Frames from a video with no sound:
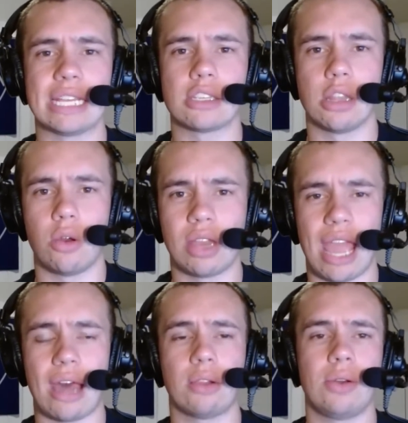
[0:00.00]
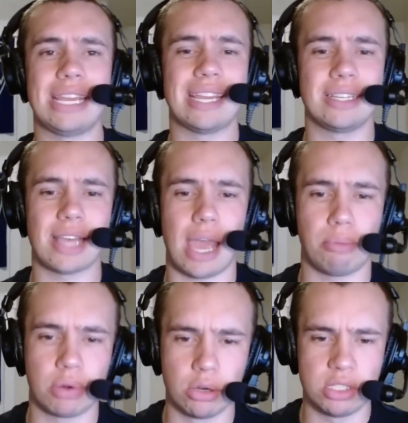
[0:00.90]
It's low calorie. It is
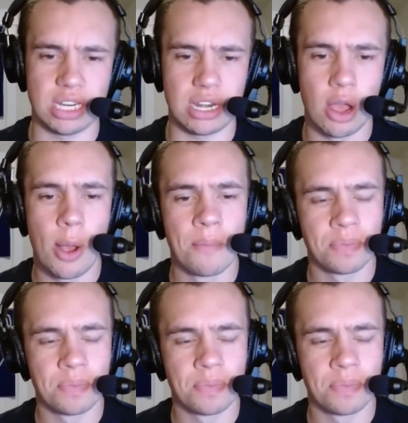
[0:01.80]
high protein.